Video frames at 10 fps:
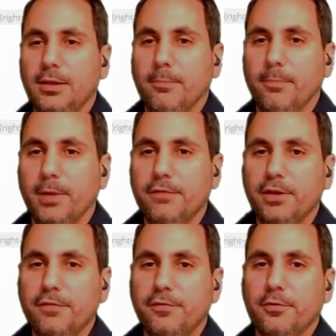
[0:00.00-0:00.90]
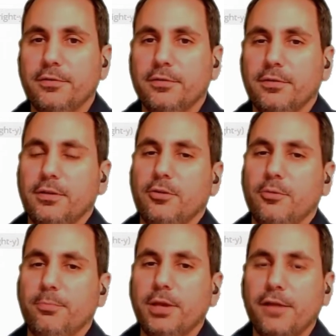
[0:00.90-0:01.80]
But even if your
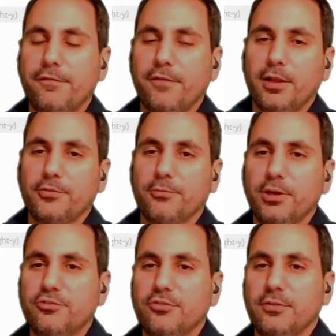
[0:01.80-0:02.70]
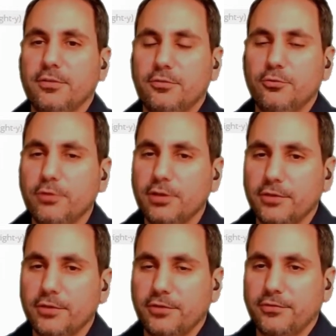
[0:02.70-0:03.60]
BI file has reached 2
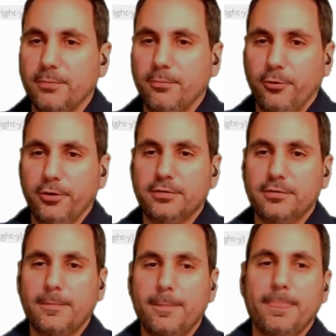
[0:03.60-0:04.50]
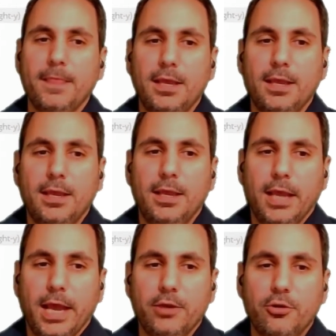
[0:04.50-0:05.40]
gigs at some point,
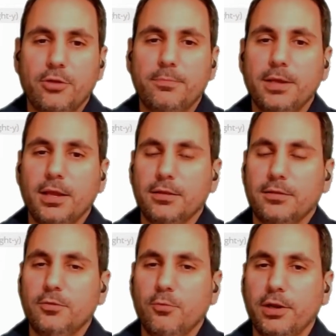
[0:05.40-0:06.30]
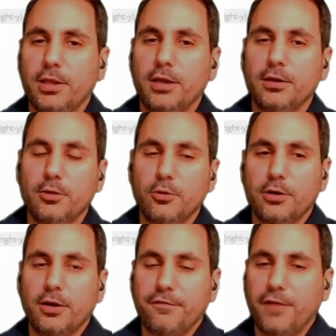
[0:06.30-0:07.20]
and you want to get an alert
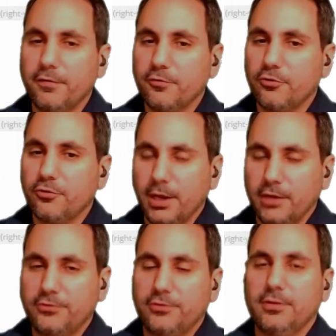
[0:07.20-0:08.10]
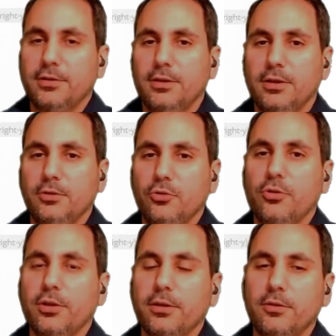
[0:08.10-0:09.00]
at 500 megs, you
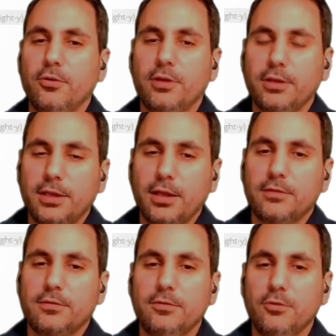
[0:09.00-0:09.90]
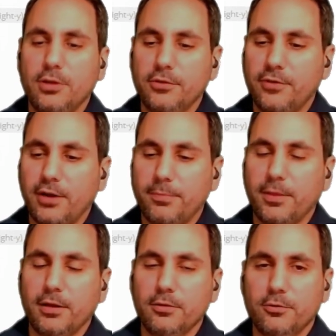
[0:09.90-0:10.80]
can set up that
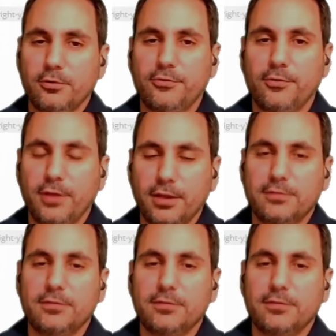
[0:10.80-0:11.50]
alert so that